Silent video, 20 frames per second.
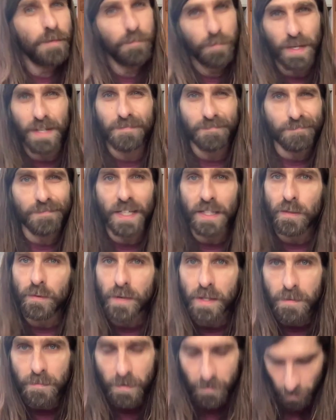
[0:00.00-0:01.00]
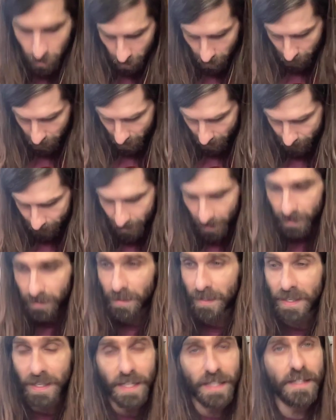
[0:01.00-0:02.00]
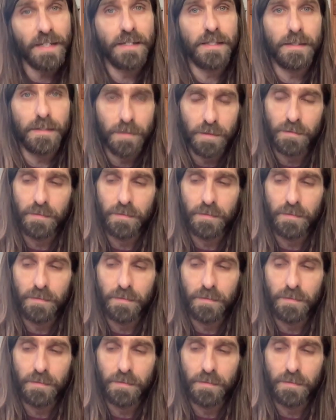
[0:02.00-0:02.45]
But in the rhythm of a triplet. So then you get this.